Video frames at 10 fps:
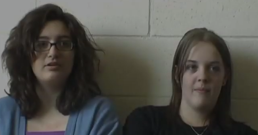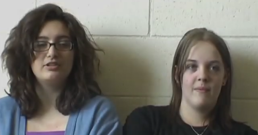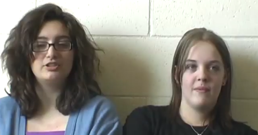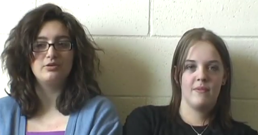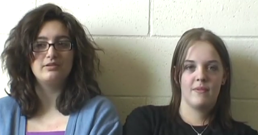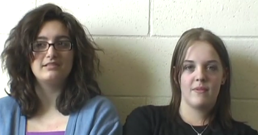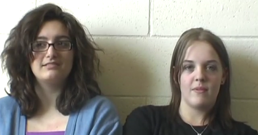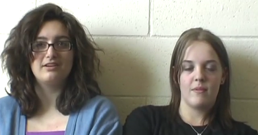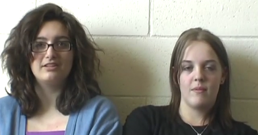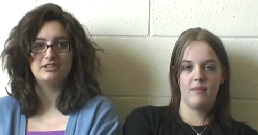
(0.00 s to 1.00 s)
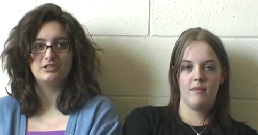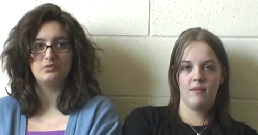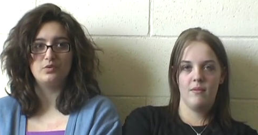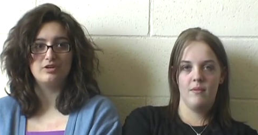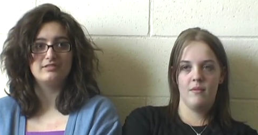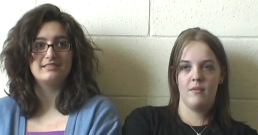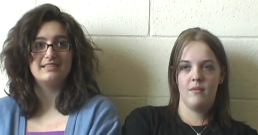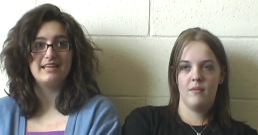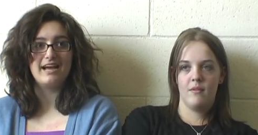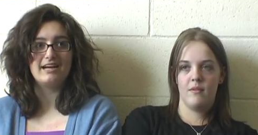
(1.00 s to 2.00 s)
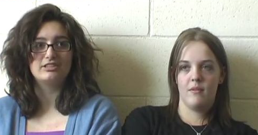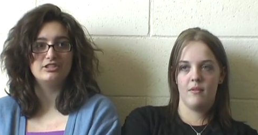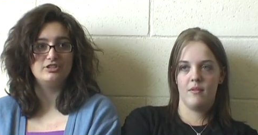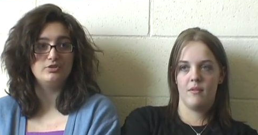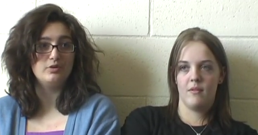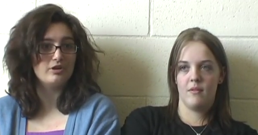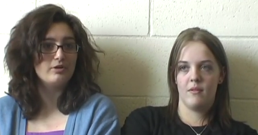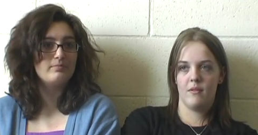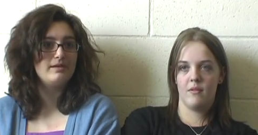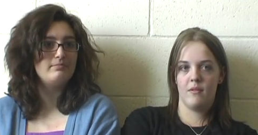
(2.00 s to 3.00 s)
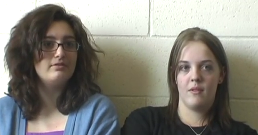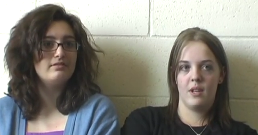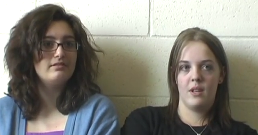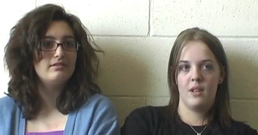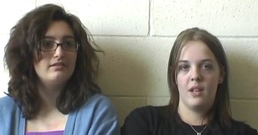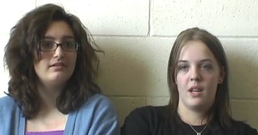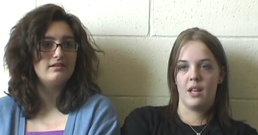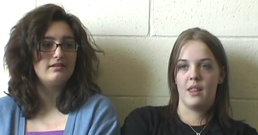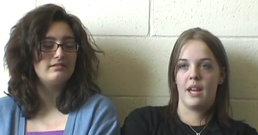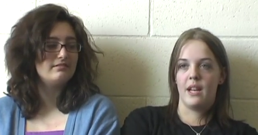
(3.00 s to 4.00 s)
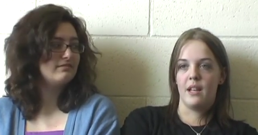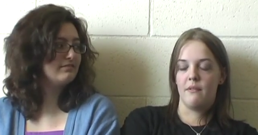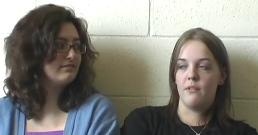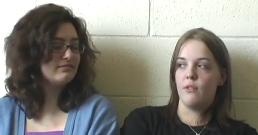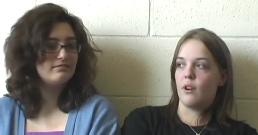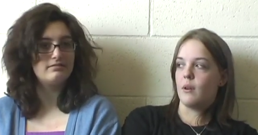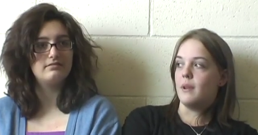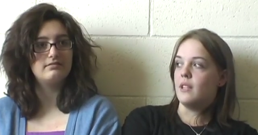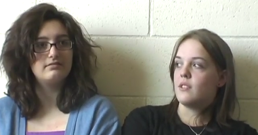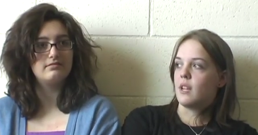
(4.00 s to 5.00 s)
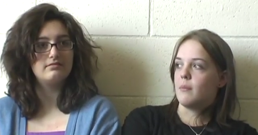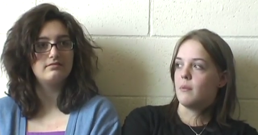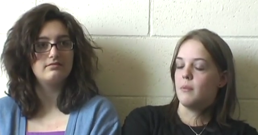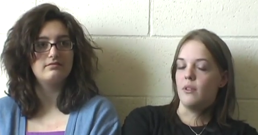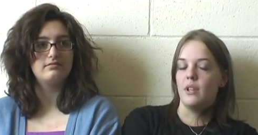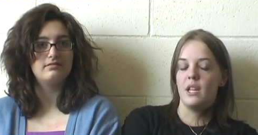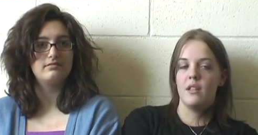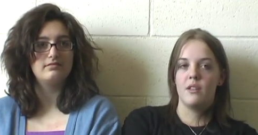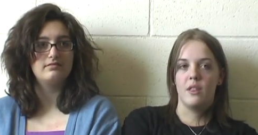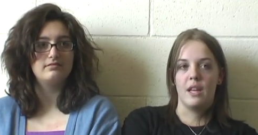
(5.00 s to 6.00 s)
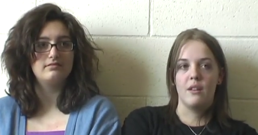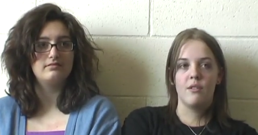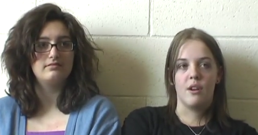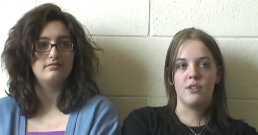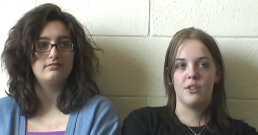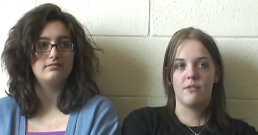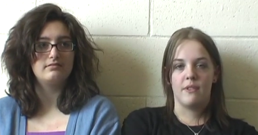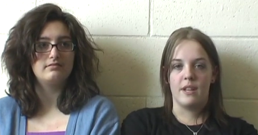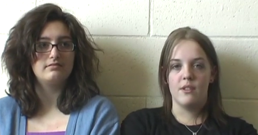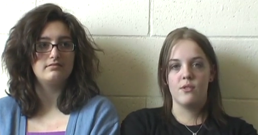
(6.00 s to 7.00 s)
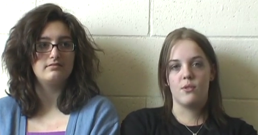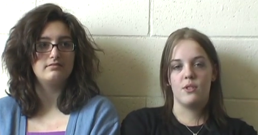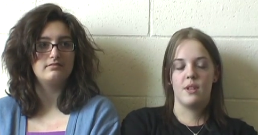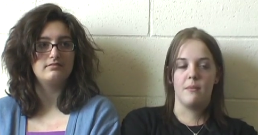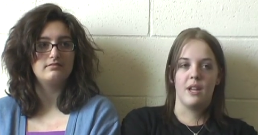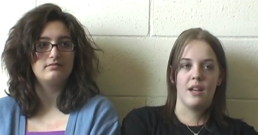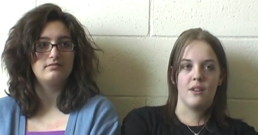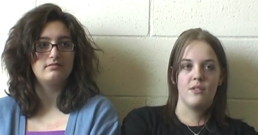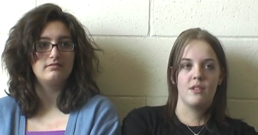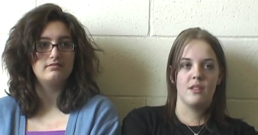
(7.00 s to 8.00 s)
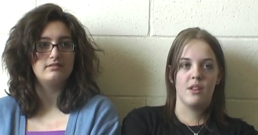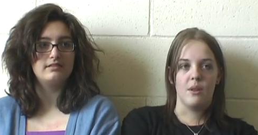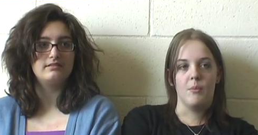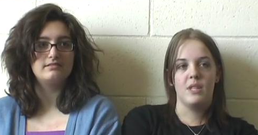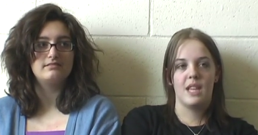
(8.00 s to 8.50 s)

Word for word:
Speaker 1: want to show that it's not just words, that they actually do hurt
Speaker 2: people. And that if you are being cyberbullied, to like talk to your friends or somebody else and tell them what's